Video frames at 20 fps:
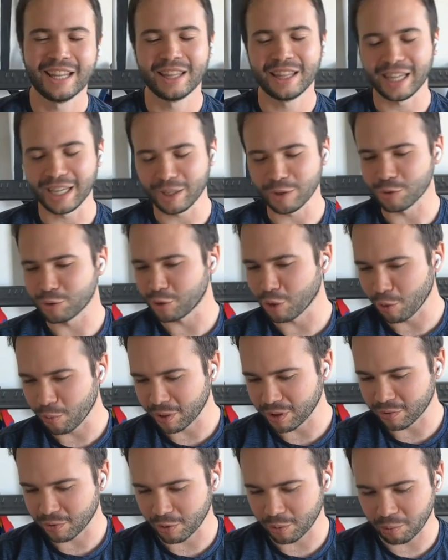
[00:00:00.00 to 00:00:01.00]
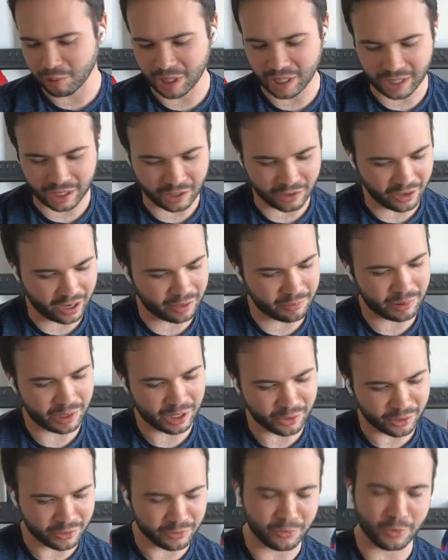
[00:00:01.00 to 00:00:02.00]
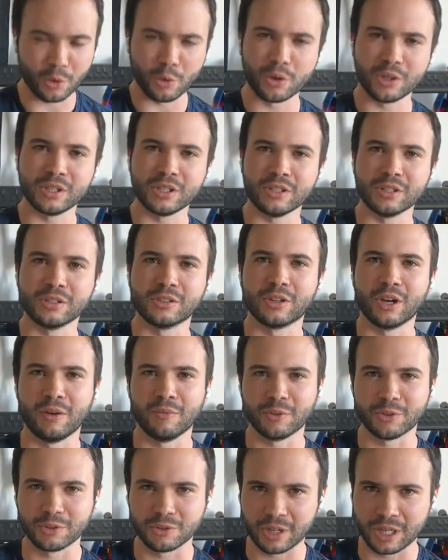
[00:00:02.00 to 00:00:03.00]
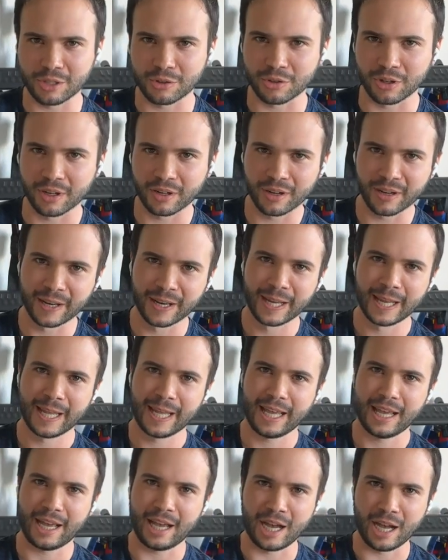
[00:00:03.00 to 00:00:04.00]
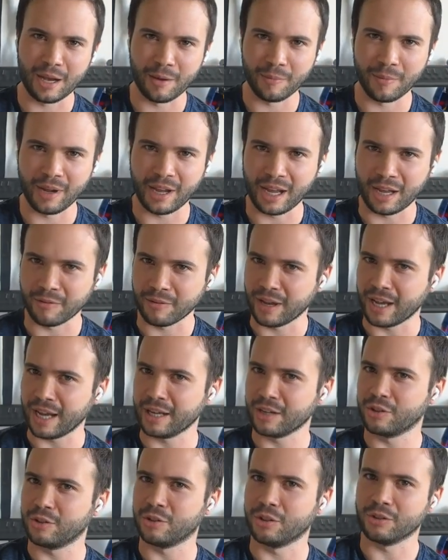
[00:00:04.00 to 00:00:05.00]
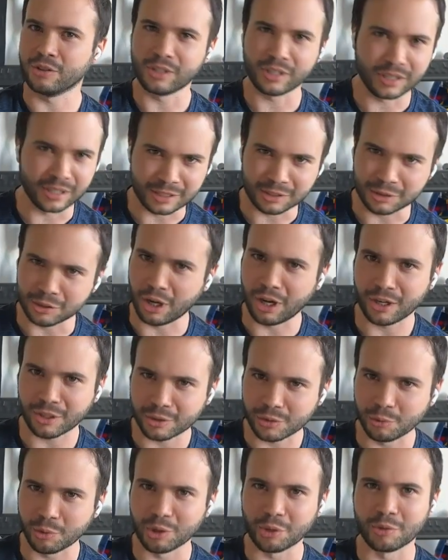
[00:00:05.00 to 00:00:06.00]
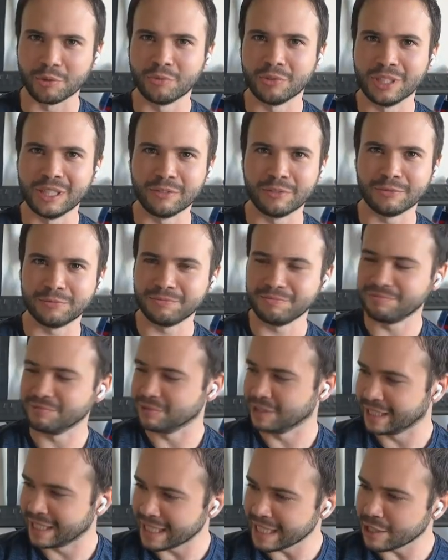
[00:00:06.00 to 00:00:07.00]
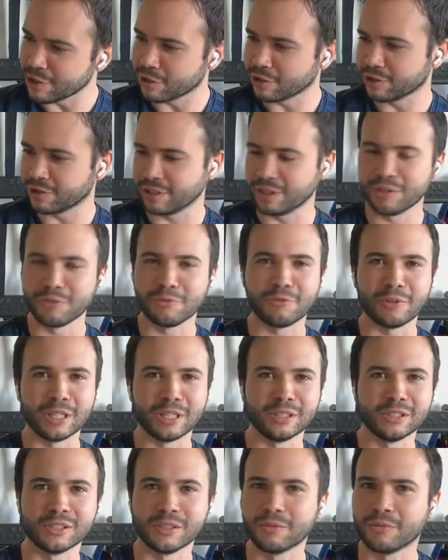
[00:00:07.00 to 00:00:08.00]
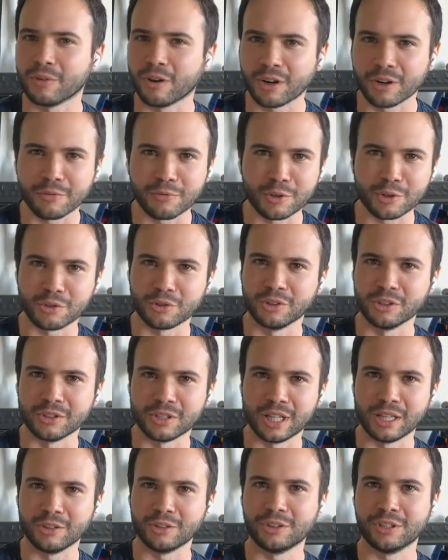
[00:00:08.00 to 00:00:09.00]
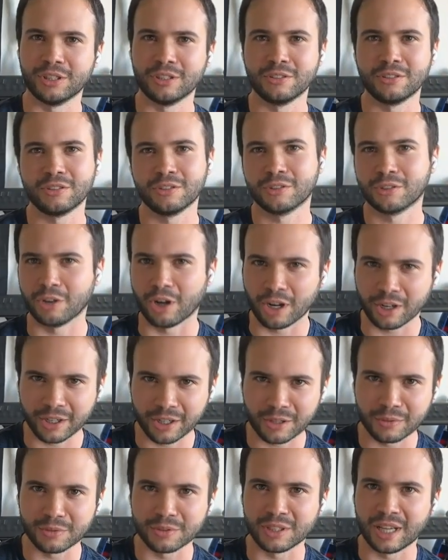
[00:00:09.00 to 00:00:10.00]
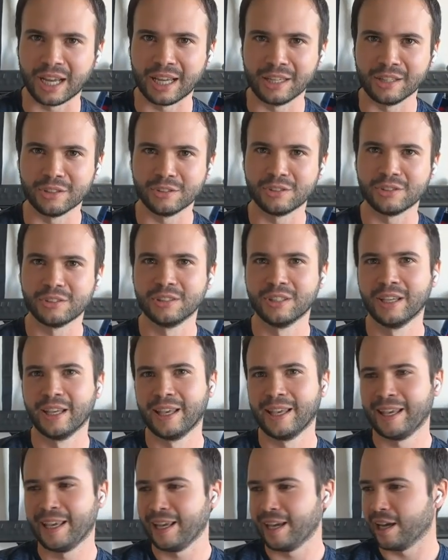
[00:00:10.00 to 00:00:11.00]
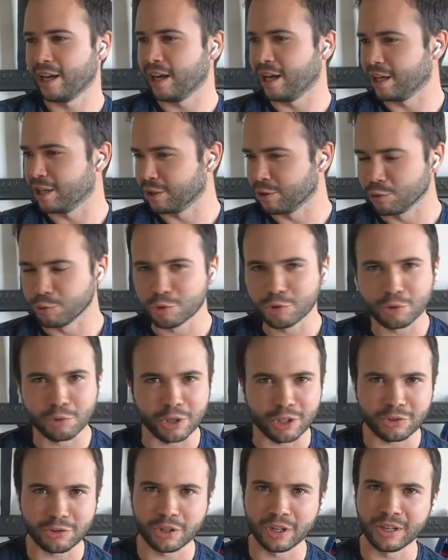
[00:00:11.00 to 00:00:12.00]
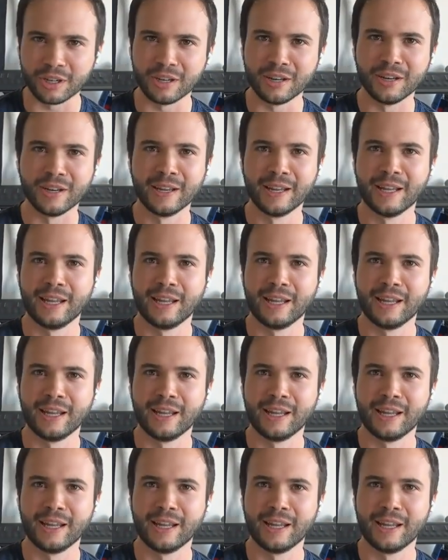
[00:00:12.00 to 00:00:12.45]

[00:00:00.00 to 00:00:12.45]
Thank you so much for being here. I've been looking forward to this conversation. Um, I've had uh, talks with leaders in the fields of artificial intelligence, cognitive science, uh, nutrition,